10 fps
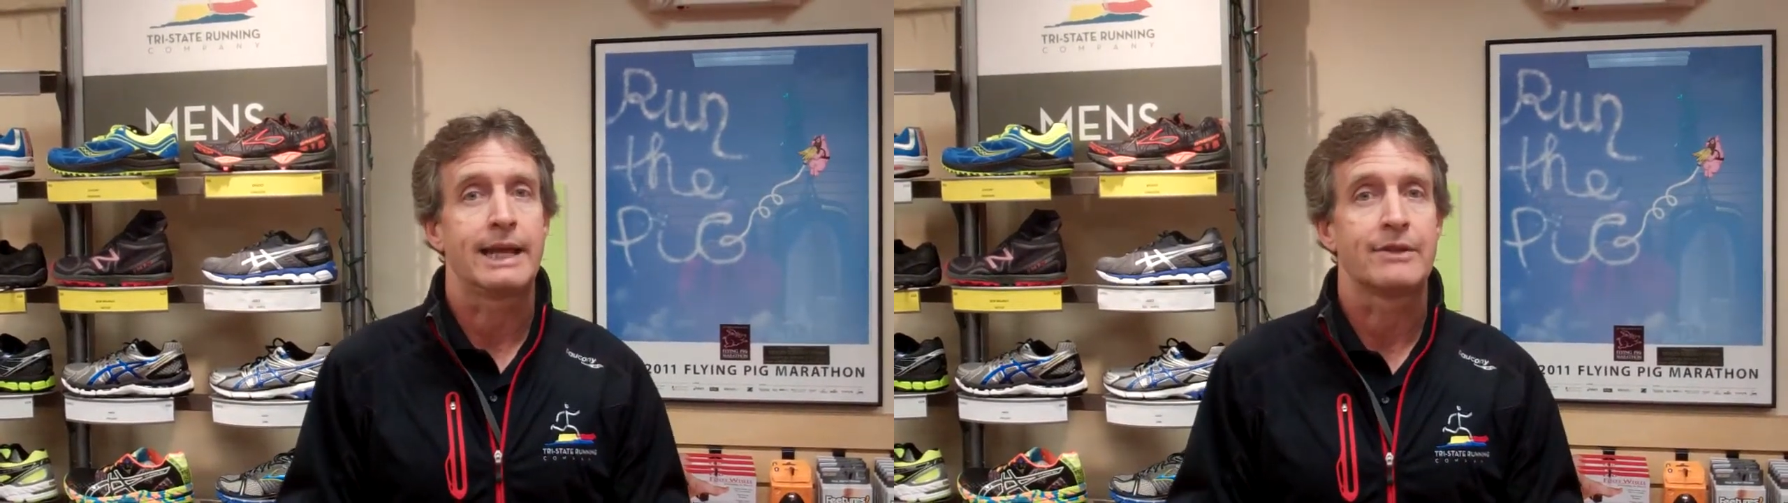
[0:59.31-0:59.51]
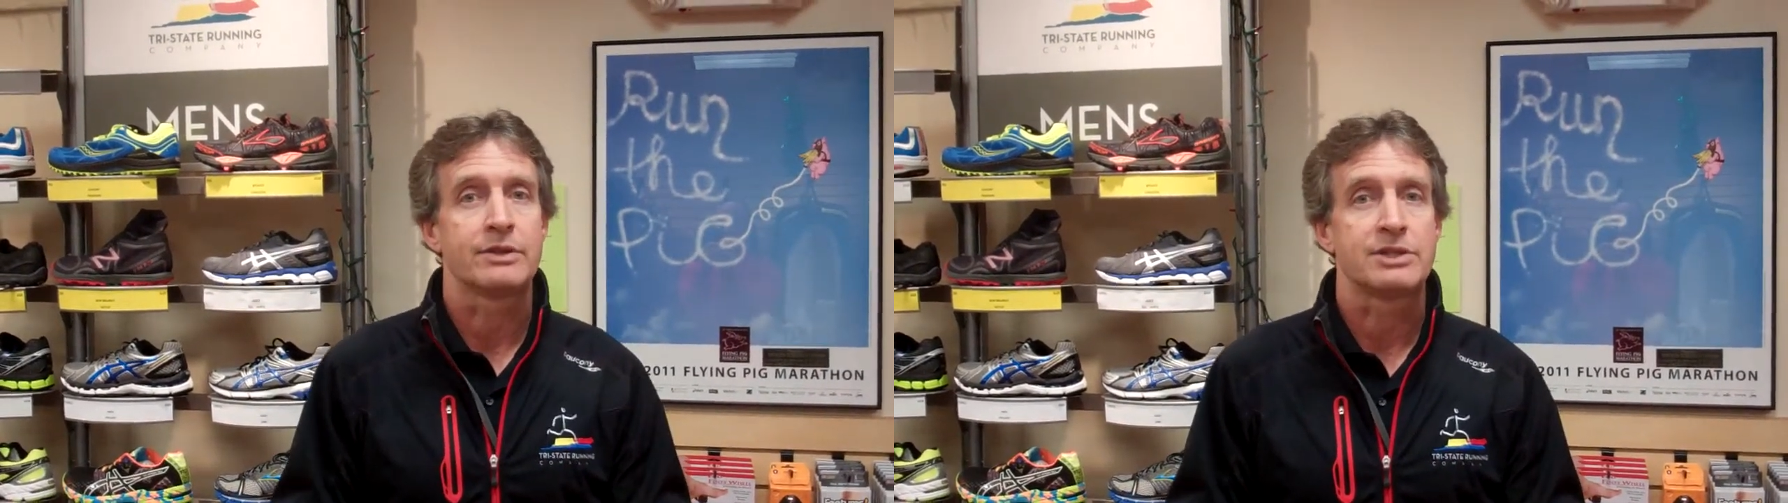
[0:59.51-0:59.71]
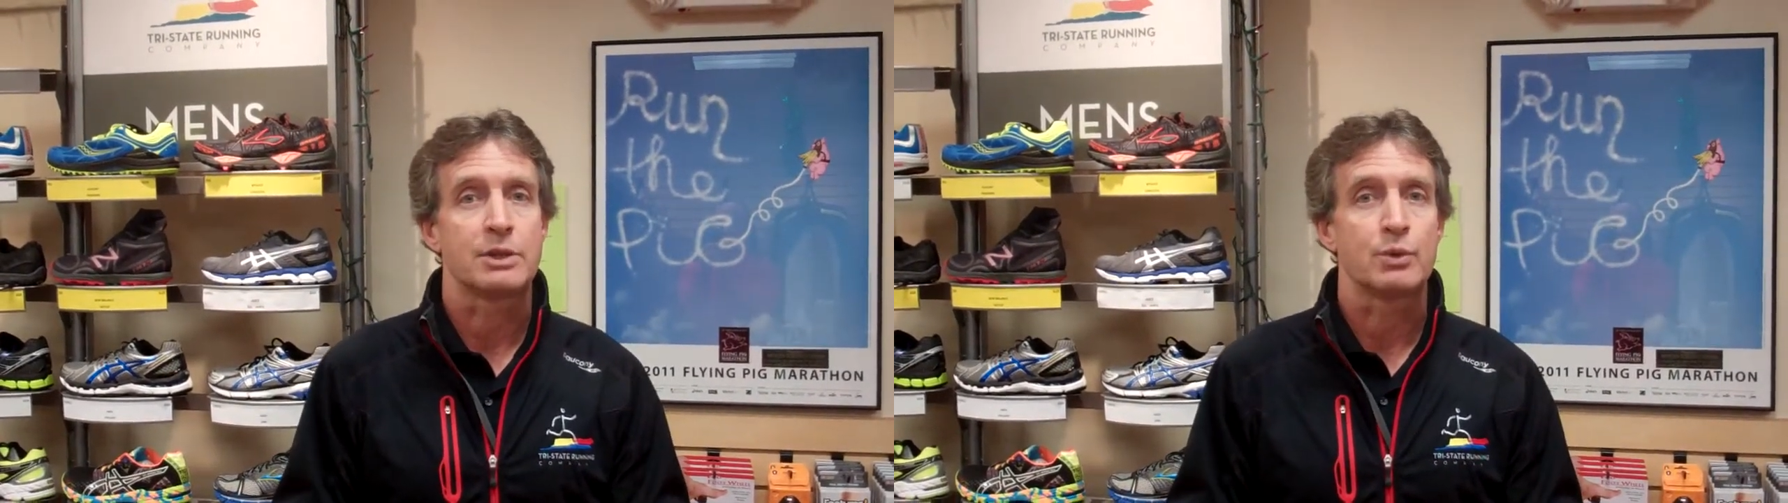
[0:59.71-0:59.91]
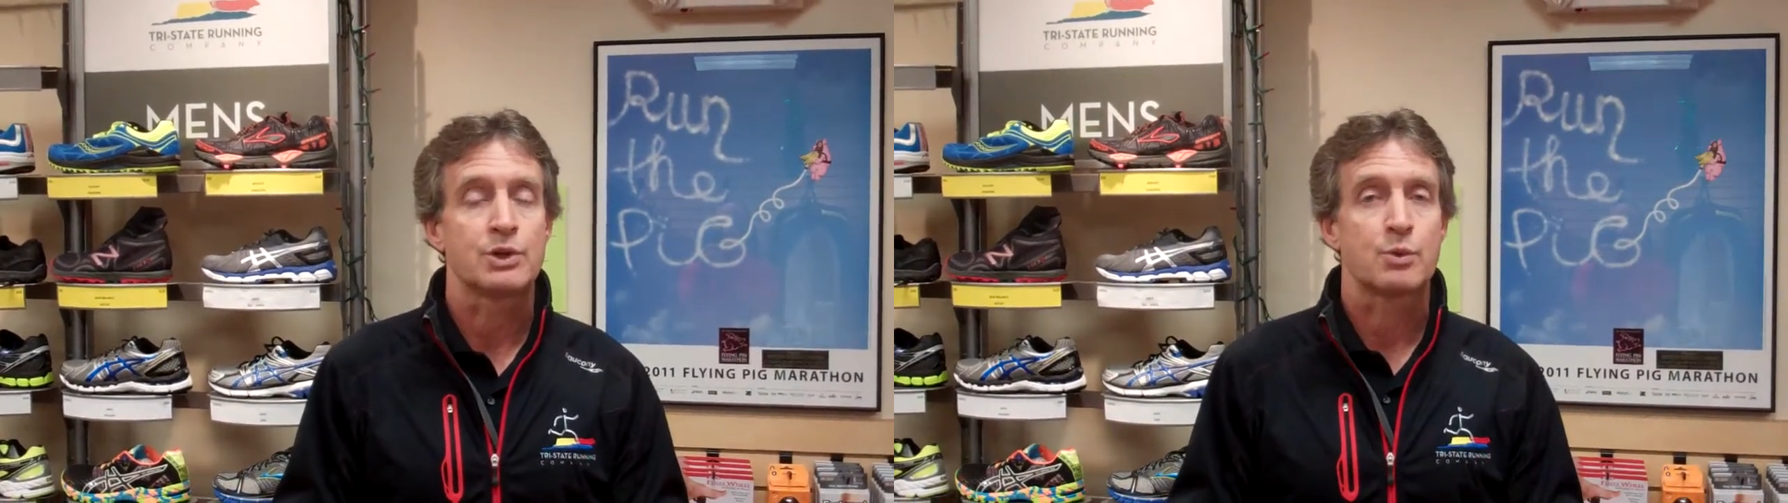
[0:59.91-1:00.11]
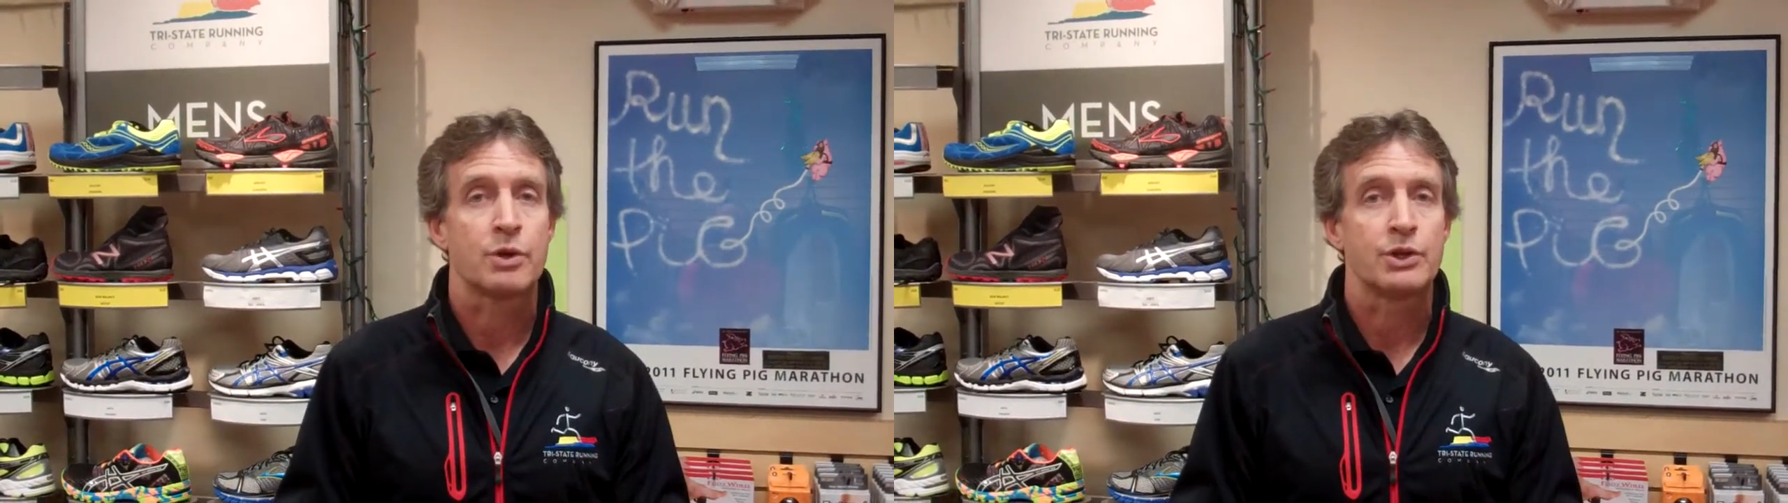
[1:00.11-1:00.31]
now to see
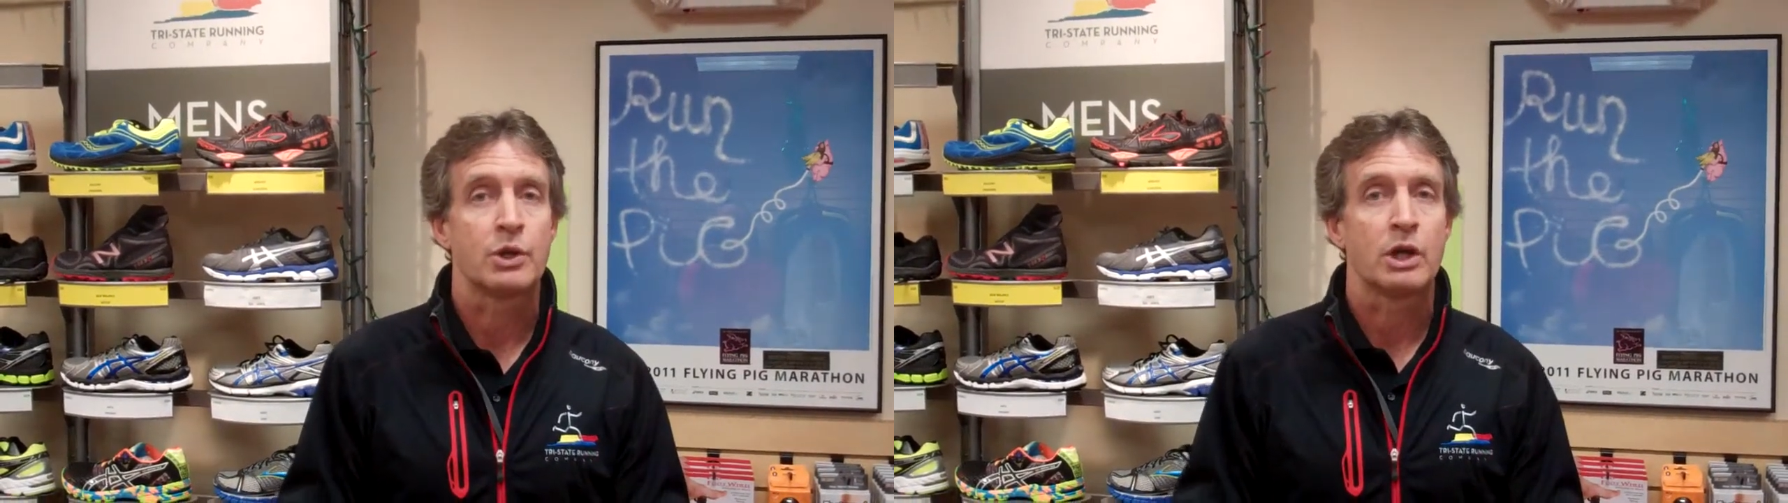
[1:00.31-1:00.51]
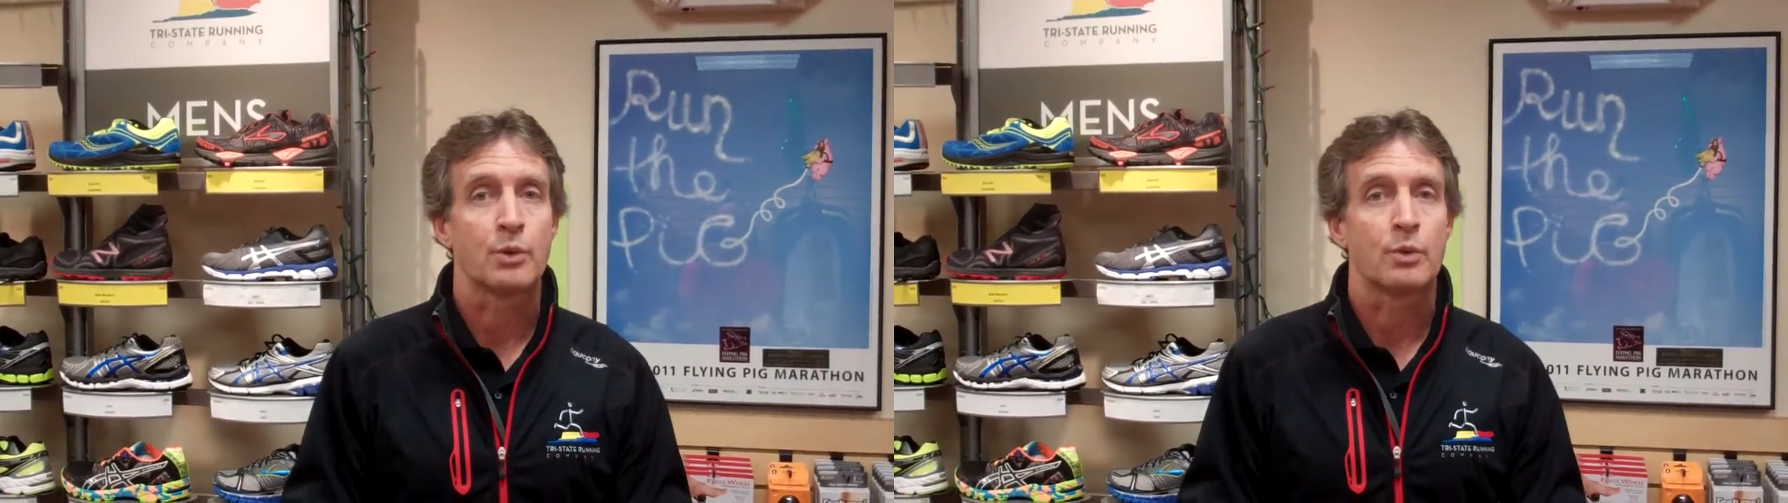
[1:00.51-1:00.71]
which one you're going to